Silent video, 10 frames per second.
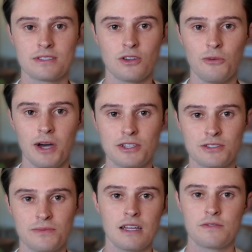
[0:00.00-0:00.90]
so
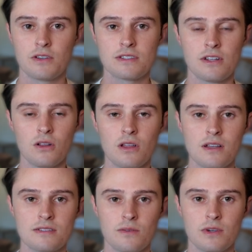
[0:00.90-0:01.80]
much. Now, if you're still
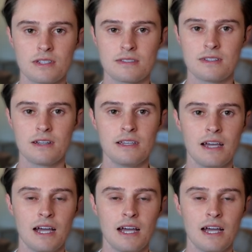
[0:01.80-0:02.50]
lost on what to study,